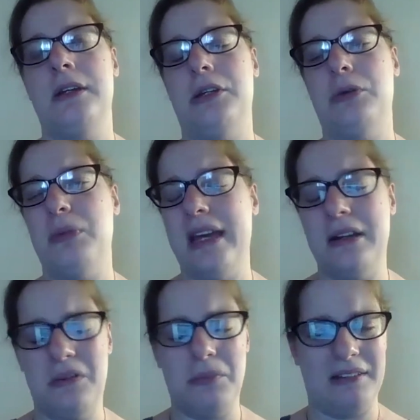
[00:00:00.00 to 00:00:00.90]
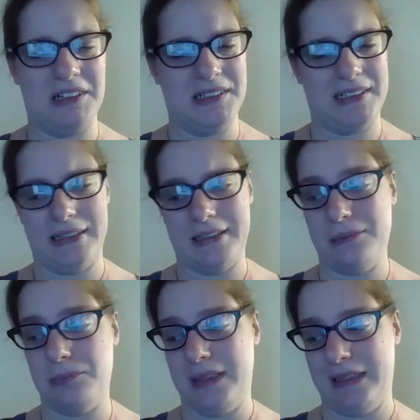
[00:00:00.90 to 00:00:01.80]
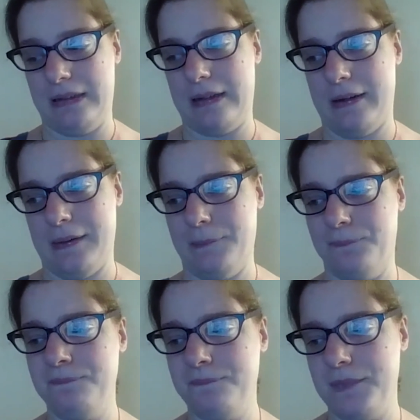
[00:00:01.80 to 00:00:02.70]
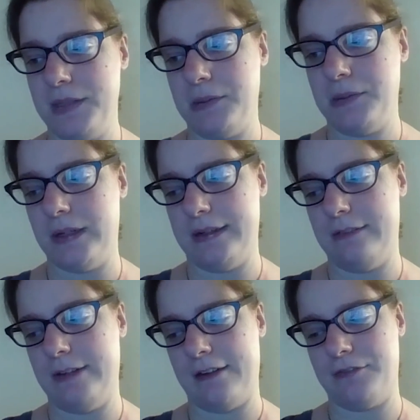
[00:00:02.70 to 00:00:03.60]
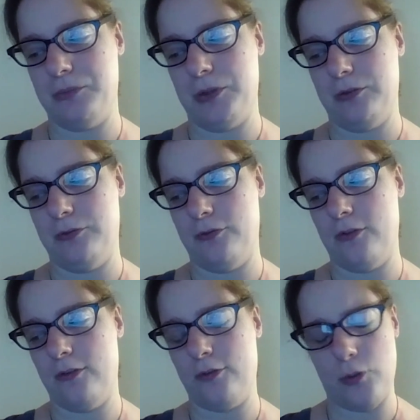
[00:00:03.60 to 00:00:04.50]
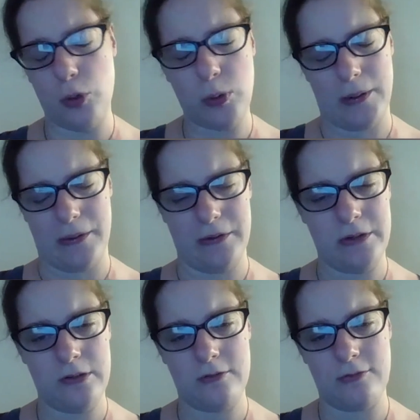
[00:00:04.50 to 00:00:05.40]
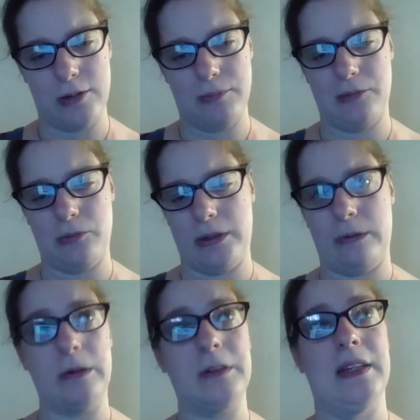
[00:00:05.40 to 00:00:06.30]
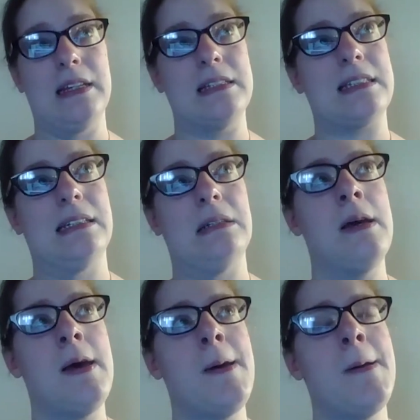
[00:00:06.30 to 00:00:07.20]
you may or may not get it, but um, you kind of have to move forward from it regardless. And